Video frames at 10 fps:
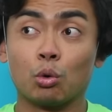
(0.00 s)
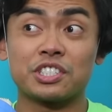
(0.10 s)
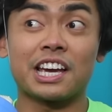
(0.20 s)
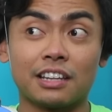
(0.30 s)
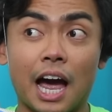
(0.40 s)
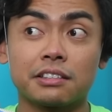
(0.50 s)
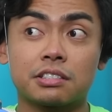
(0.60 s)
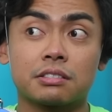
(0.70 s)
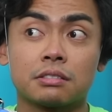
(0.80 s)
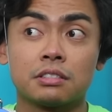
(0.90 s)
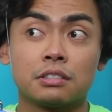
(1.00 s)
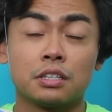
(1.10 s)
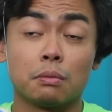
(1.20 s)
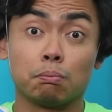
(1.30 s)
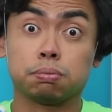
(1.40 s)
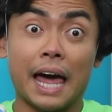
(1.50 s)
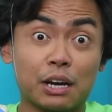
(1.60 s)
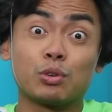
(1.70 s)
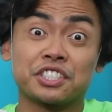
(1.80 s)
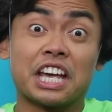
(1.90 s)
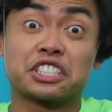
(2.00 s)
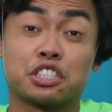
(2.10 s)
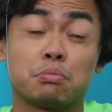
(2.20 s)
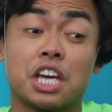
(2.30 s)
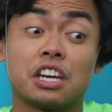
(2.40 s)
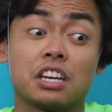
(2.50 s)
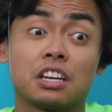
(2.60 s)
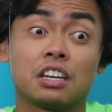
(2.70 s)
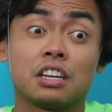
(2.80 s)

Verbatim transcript: It was at lights. Black was next to me.